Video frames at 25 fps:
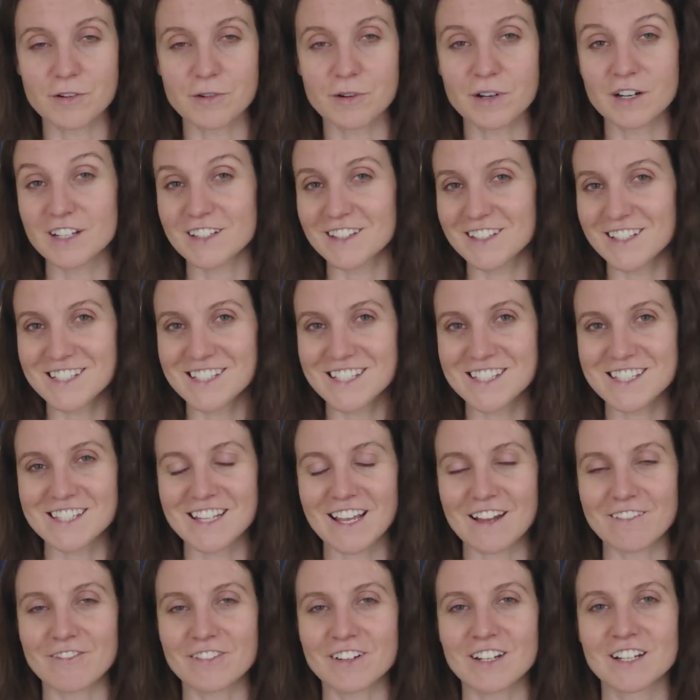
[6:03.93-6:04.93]
So
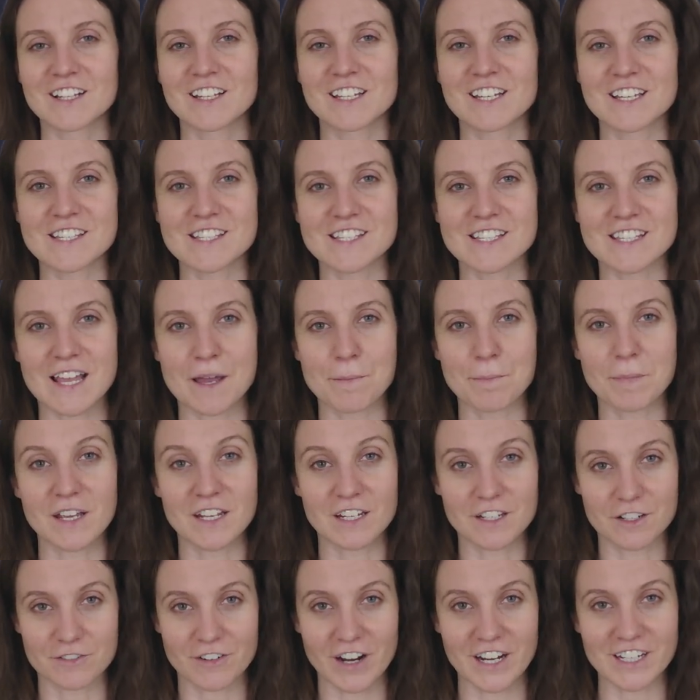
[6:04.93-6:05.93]
this is definitely a
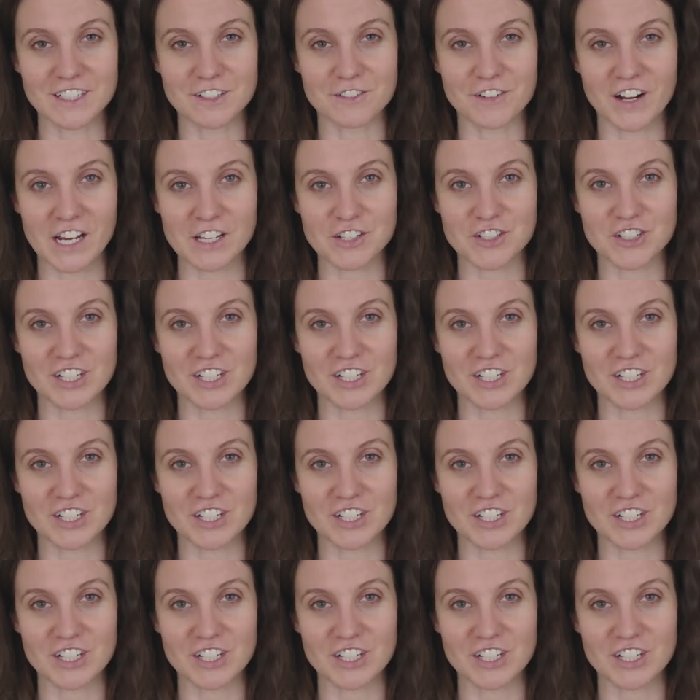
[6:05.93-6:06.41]
step in the right